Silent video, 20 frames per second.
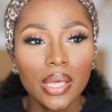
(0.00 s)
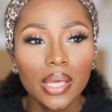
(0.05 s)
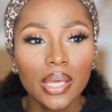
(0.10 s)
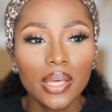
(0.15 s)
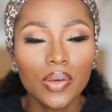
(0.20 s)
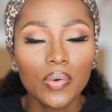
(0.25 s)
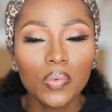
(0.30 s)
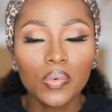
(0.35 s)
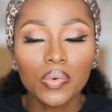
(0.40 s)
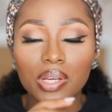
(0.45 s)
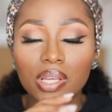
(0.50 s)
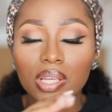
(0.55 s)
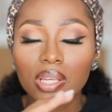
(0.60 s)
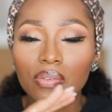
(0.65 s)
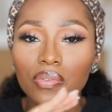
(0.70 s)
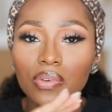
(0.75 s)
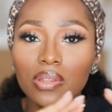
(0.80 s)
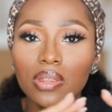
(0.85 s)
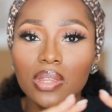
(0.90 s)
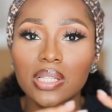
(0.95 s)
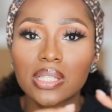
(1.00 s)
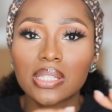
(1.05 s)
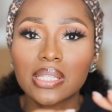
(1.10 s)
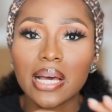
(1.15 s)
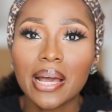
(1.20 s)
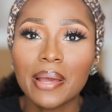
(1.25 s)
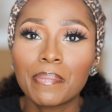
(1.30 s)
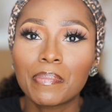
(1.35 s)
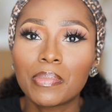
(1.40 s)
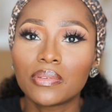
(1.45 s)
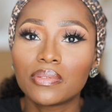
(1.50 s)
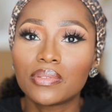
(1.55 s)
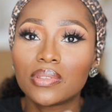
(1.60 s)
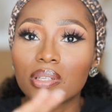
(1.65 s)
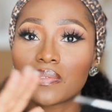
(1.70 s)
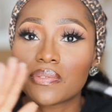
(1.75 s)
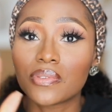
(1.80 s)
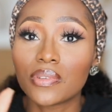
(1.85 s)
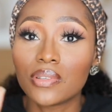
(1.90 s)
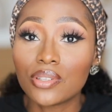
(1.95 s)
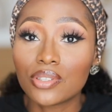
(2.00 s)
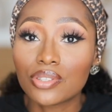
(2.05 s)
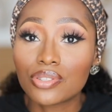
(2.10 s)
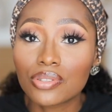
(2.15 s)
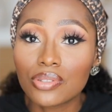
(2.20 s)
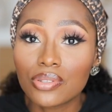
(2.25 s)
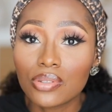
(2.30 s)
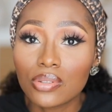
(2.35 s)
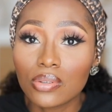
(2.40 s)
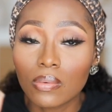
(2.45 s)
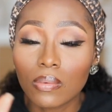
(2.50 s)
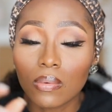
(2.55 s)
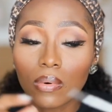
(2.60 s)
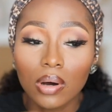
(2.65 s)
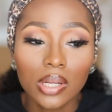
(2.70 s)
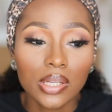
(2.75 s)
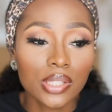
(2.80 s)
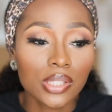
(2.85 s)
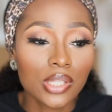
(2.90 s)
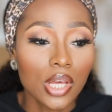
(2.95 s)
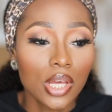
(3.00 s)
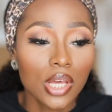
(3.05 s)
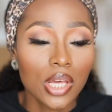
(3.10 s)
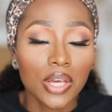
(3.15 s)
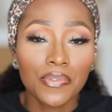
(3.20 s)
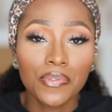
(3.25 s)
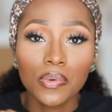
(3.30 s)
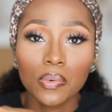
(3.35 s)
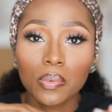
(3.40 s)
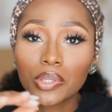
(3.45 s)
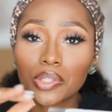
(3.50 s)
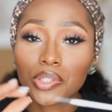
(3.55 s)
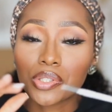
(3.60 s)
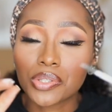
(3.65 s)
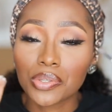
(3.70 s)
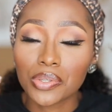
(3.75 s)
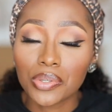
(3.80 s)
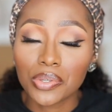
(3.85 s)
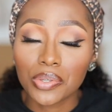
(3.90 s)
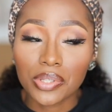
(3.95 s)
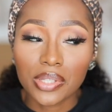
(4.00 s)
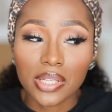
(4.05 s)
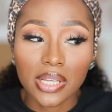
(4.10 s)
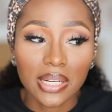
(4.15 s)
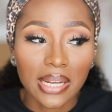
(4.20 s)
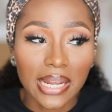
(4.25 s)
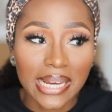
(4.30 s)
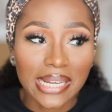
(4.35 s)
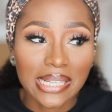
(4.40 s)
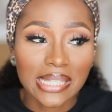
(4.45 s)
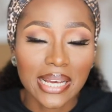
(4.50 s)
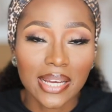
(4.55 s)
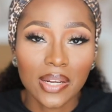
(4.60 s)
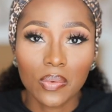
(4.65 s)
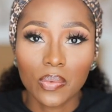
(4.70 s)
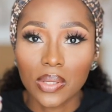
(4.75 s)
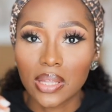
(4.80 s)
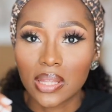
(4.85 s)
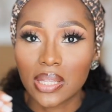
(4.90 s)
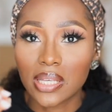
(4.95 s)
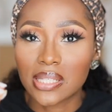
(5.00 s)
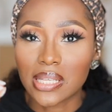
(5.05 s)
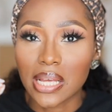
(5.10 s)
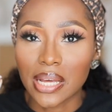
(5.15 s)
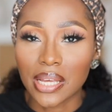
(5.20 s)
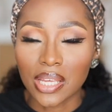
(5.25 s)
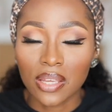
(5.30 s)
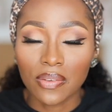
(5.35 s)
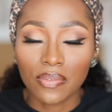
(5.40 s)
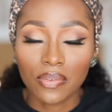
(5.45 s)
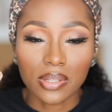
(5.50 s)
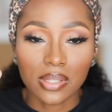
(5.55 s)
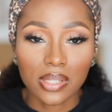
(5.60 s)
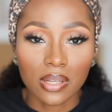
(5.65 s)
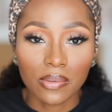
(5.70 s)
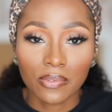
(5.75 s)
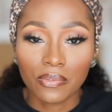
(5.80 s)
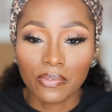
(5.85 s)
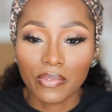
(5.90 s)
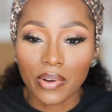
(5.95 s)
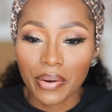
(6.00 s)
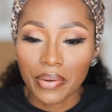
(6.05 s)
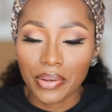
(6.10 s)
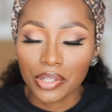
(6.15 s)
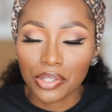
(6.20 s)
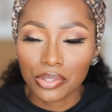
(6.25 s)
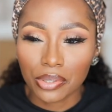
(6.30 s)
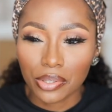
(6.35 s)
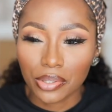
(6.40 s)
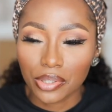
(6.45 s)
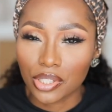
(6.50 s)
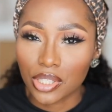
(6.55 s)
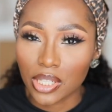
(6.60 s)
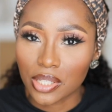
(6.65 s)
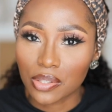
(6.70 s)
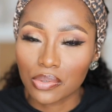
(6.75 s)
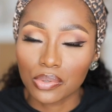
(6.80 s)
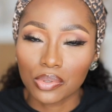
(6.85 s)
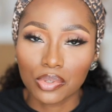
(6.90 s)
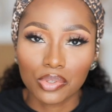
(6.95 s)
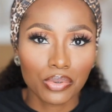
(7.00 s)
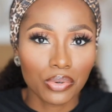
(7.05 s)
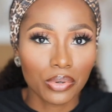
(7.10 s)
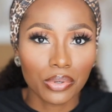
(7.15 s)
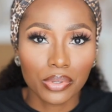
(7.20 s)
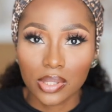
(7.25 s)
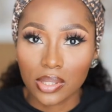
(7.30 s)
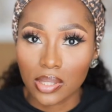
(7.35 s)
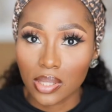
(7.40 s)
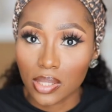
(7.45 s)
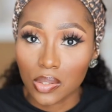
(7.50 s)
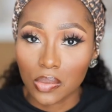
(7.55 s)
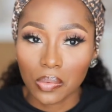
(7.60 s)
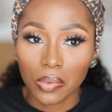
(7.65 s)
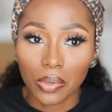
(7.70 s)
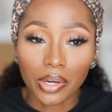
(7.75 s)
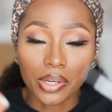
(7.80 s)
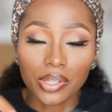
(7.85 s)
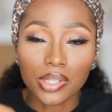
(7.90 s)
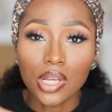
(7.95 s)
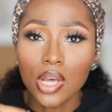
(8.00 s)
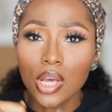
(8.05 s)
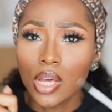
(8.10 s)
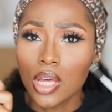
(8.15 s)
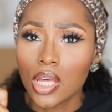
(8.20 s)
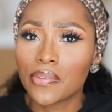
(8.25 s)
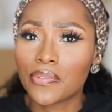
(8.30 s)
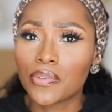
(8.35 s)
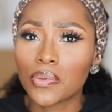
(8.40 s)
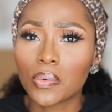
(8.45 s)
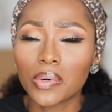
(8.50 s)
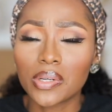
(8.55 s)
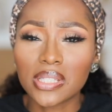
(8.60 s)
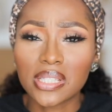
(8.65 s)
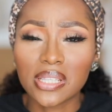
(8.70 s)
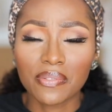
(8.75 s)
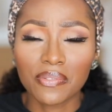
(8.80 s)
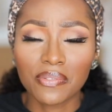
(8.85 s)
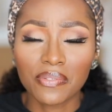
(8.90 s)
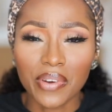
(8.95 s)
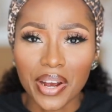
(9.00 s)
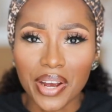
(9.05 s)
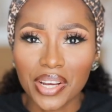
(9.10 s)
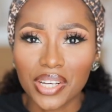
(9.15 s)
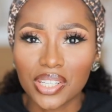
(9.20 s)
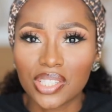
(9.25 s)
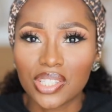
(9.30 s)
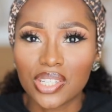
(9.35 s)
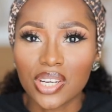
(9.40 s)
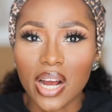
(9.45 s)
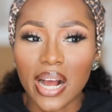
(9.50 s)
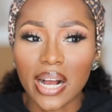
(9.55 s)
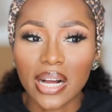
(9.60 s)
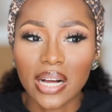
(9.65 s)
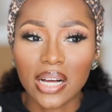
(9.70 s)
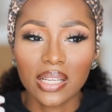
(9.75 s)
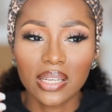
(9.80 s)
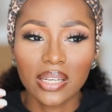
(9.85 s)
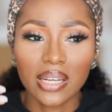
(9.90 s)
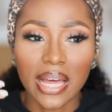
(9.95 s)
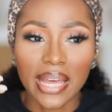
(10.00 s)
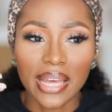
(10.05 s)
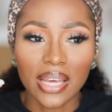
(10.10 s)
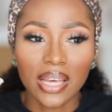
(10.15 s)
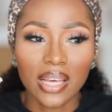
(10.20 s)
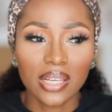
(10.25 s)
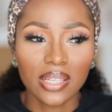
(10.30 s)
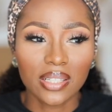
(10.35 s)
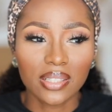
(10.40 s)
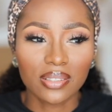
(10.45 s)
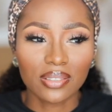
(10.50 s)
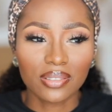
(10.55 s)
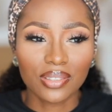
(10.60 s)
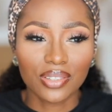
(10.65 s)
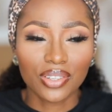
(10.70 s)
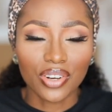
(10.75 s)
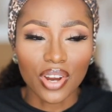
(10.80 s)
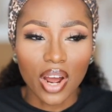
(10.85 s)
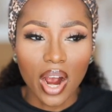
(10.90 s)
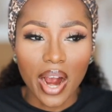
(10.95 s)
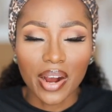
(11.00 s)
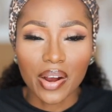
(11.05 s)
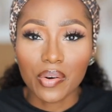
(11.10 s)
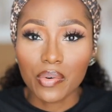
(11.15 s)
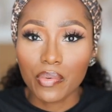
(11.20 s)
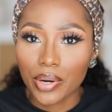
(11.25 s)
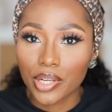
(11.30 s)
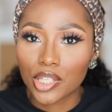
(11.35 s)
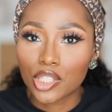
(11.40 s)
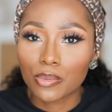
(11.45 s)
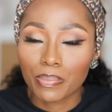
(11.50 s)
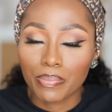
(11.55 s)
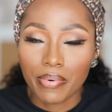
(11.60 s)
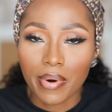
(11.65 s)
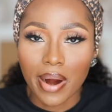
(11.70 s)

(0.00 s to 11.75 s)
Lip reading: It will give you the type of definition you want. If you want to use a light hand with this and give yourself very short, gentle strokes, this works. If you want a very dark, like dark, rich